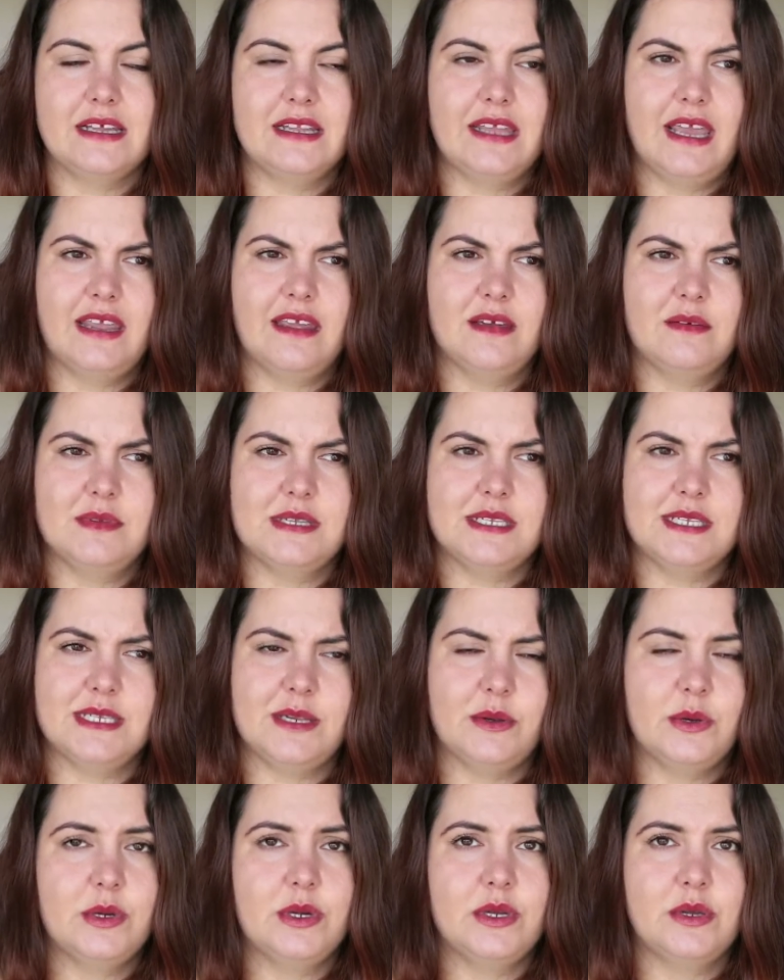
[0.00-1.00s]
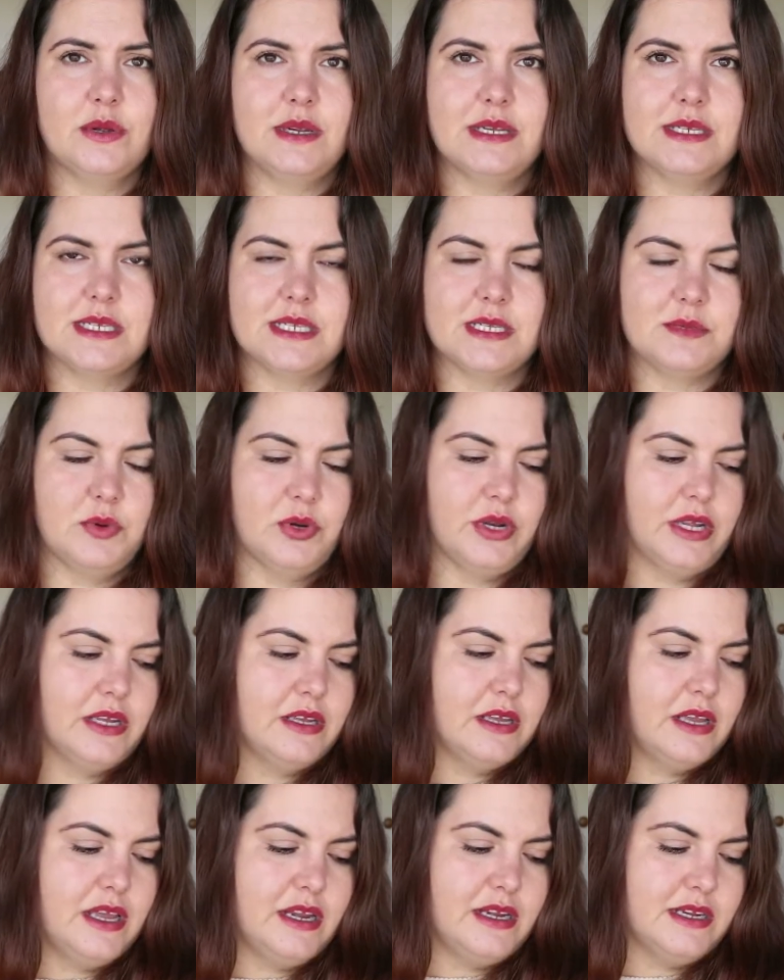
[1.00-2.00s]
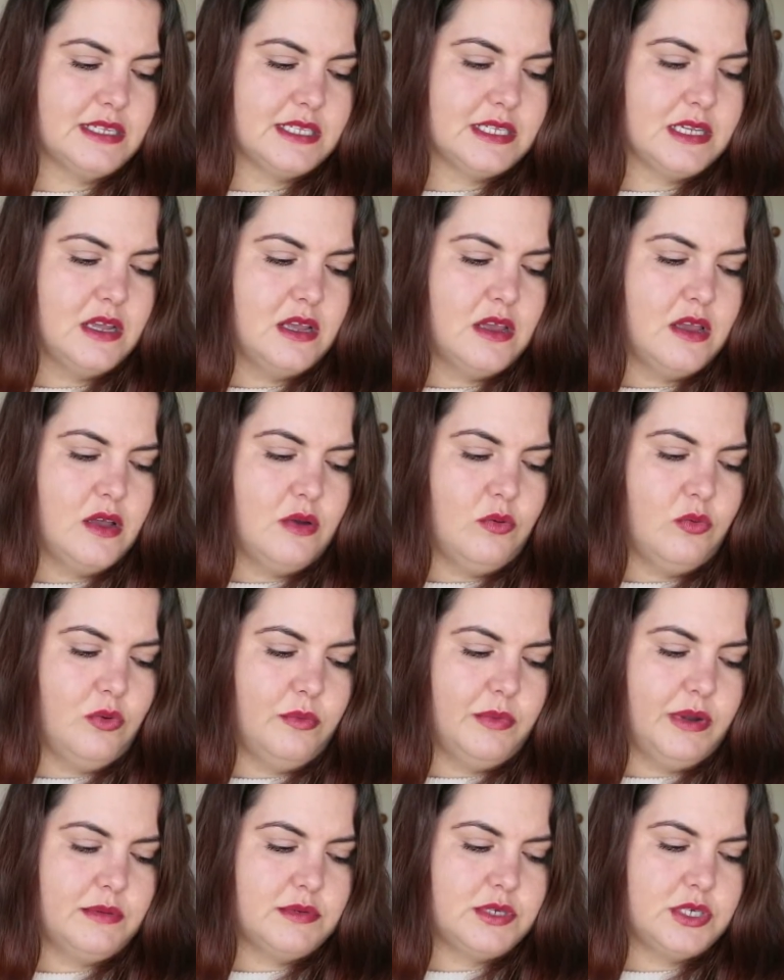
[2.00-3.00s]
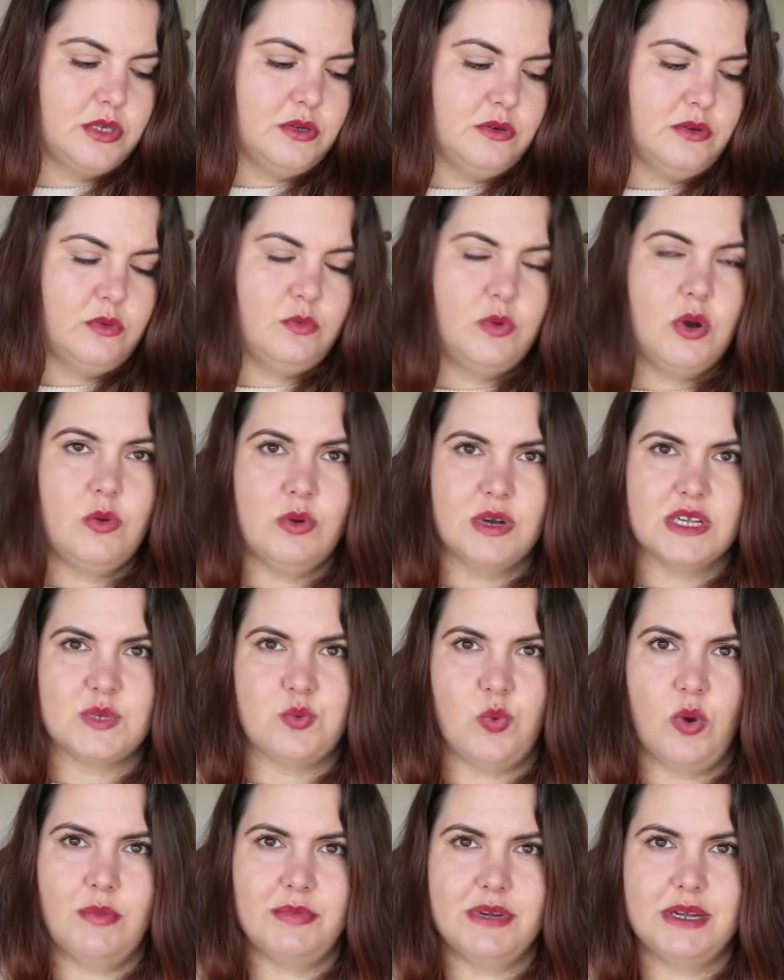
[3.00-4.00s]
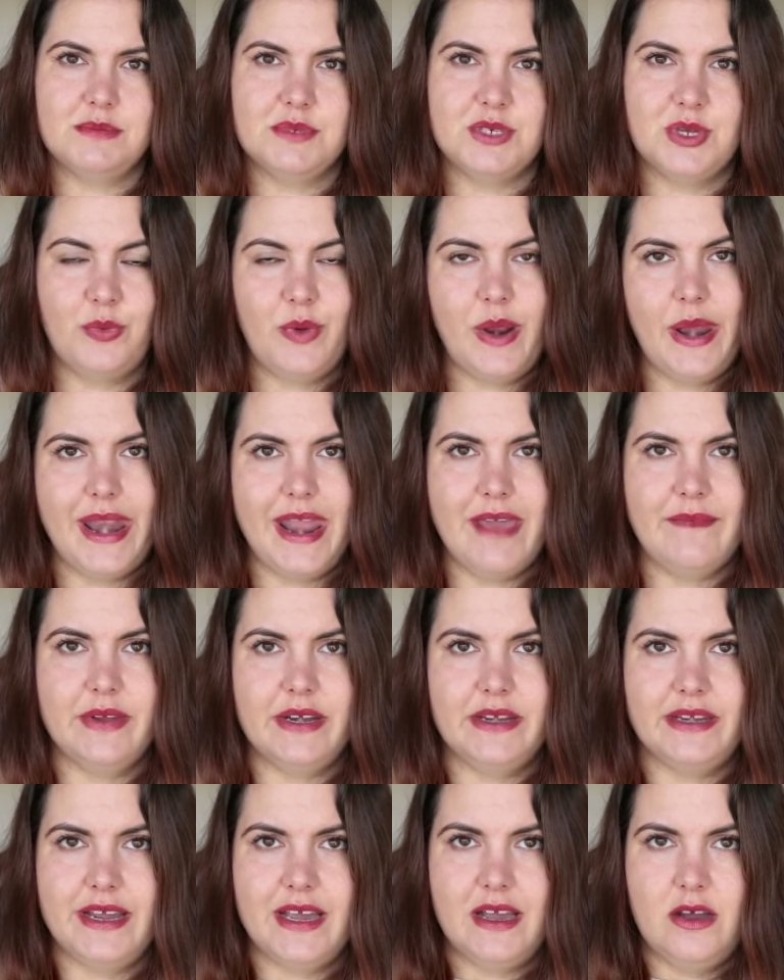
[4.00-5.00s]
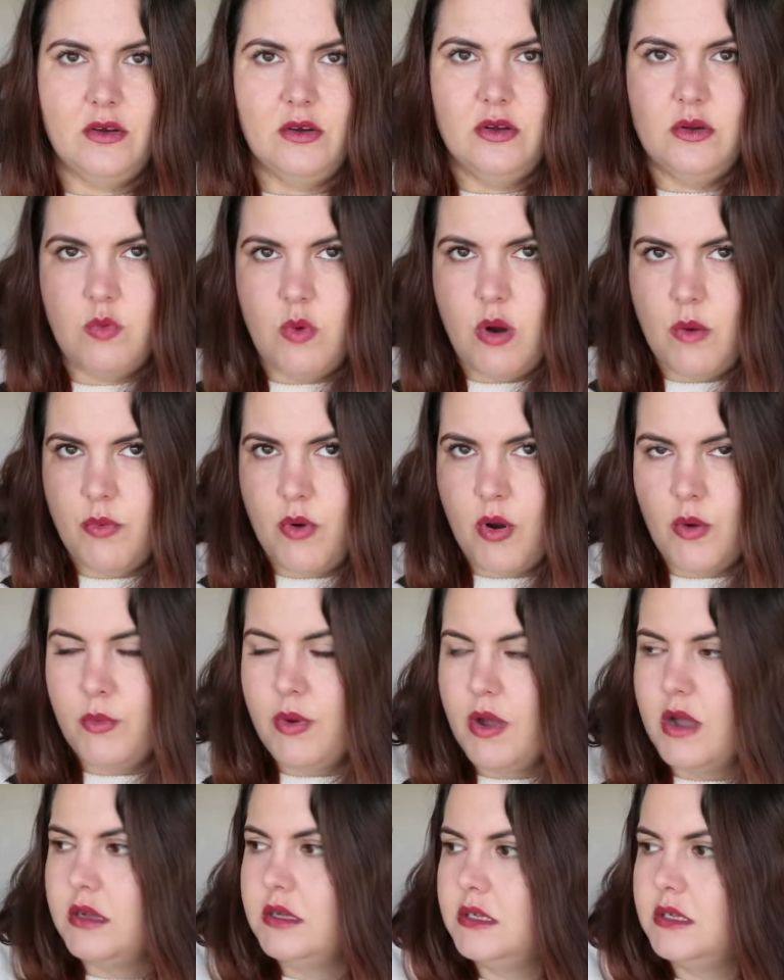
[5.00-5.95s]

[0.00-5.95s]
Like, it was 0 degrees this morning, and it's warmed up to, whoa, it's warmed up to 11 now. Whoop.